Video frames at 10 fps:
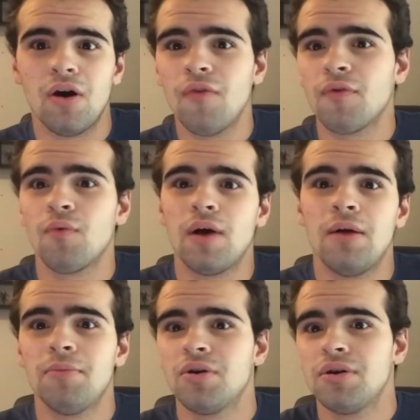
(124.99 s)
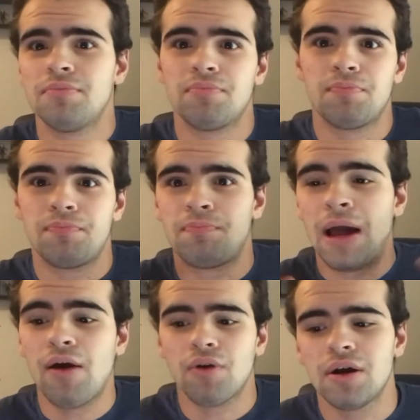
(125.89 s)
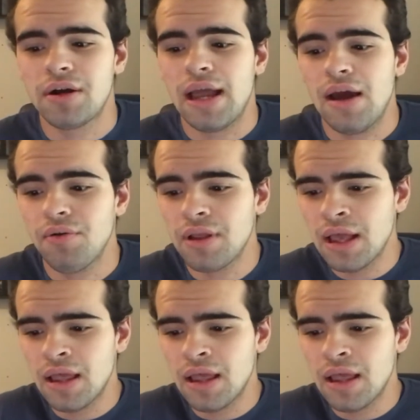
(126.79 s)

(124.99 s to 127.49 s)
overwhelm her and power her down?